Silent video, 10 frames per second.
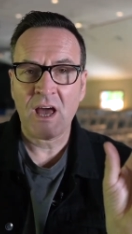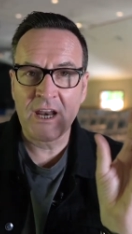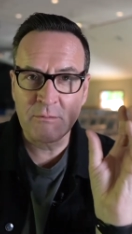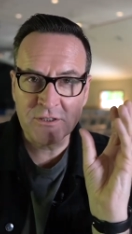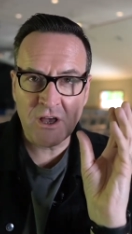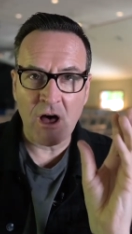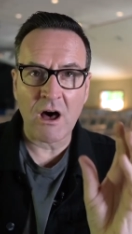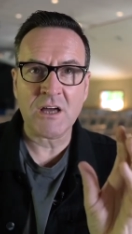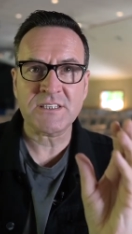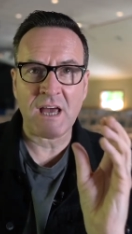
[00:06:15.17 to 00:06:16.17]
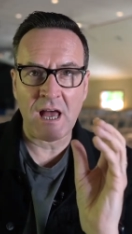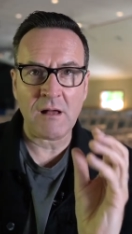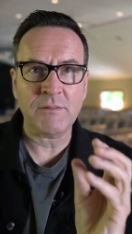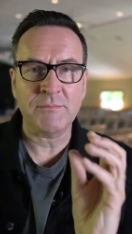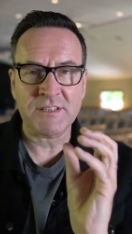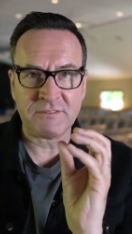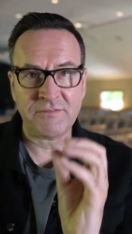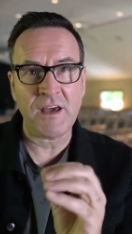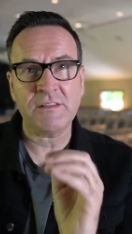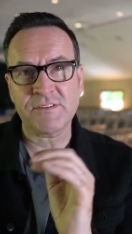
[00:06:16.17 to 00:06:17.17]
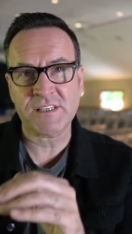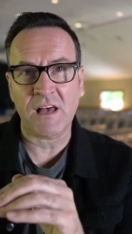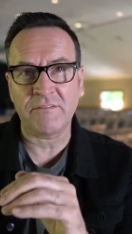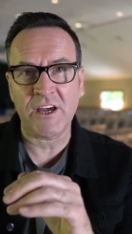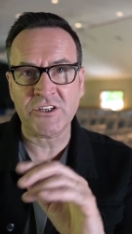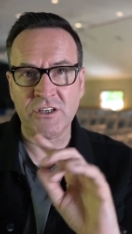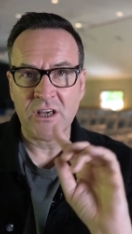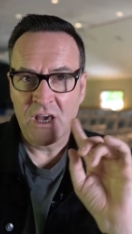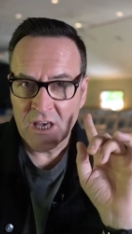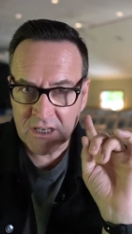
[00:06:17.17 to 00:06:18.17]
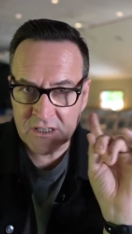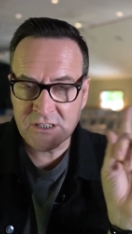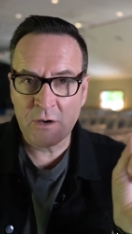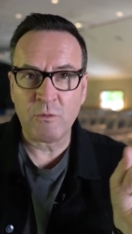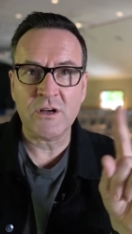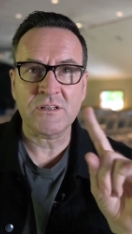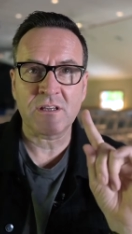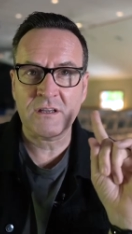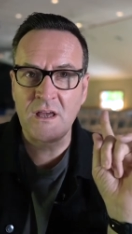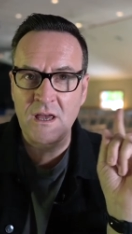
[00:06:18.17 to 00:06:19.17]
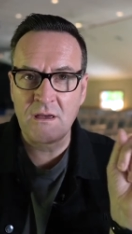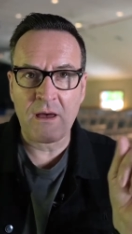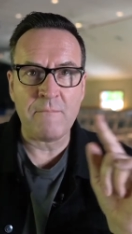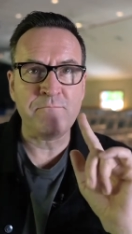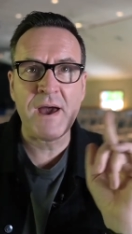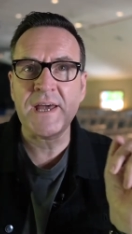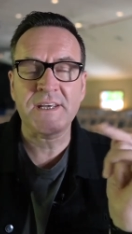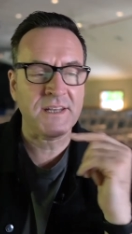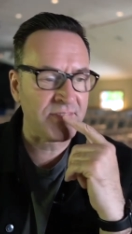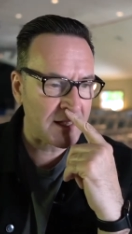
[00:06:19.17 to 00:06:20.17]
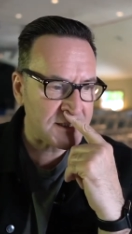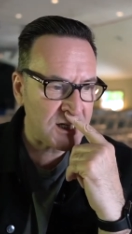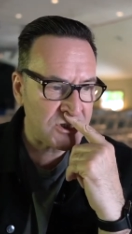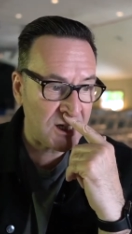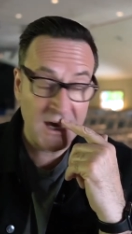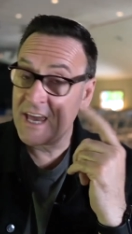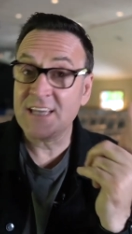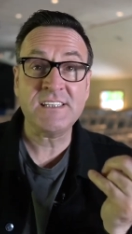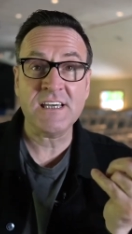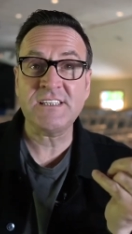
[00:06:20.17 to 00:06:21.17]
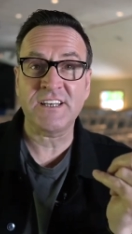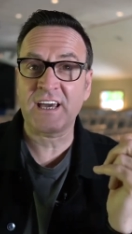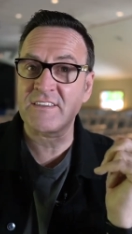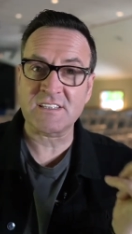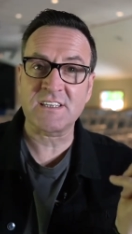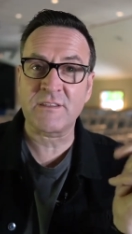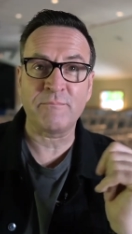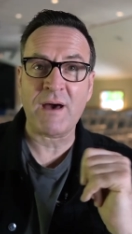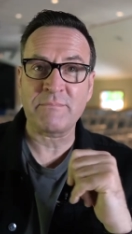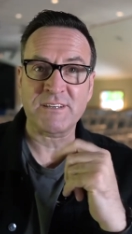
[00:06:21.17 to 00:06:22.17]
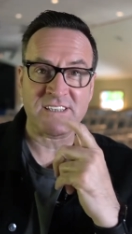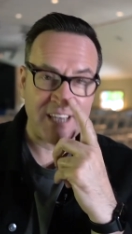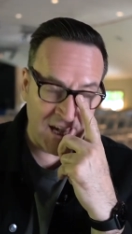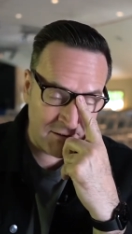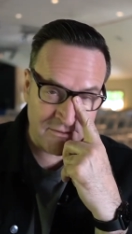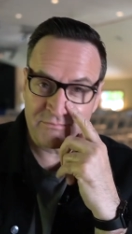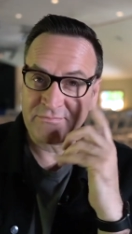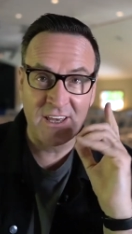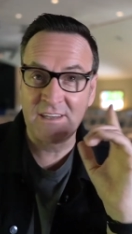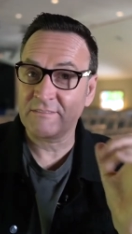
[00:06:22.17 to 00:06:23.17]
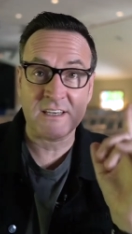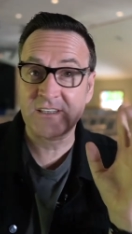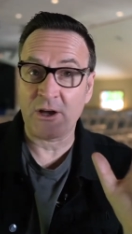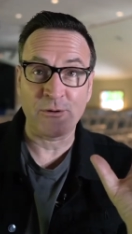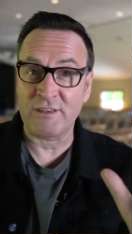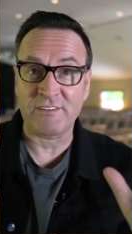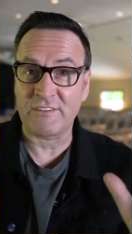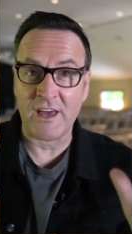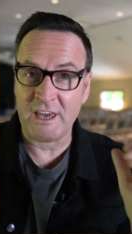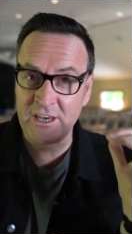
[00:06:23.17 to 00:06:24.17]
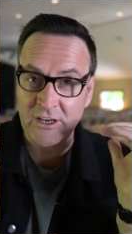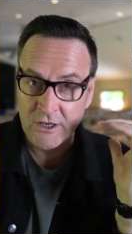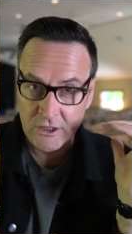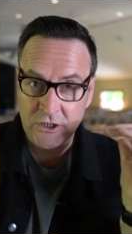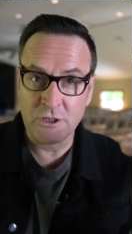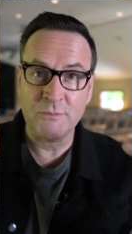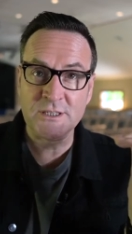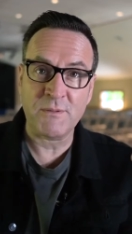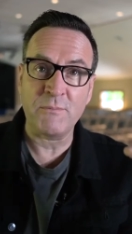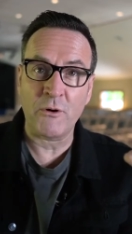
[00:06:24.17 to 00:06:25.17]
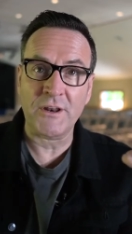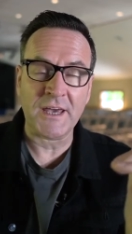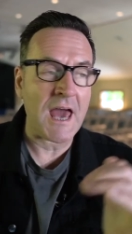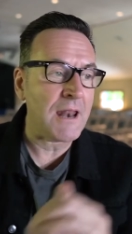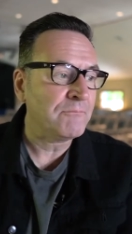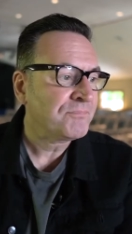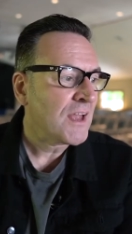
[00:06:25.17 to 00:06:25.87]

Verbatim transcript: And it was hard to help them into faith for salvation because they weren't embedded in that teaching. It's easy to get the Southern Baptist saved. That's the only thing they hear. You must be born again.